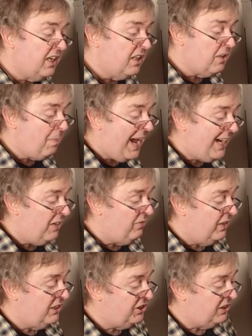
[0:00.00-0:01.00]
at the back of
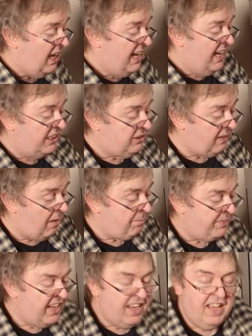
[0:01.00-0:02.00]
this is there.
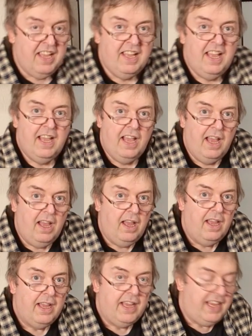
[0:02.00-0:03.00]

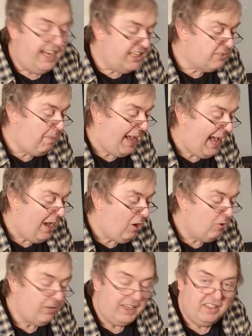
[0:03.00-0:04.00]
It's
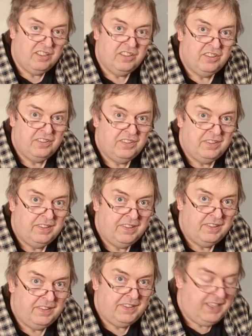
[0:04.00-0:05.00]
powering
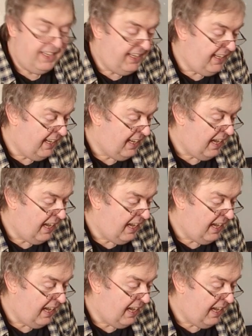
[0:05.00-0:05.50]
the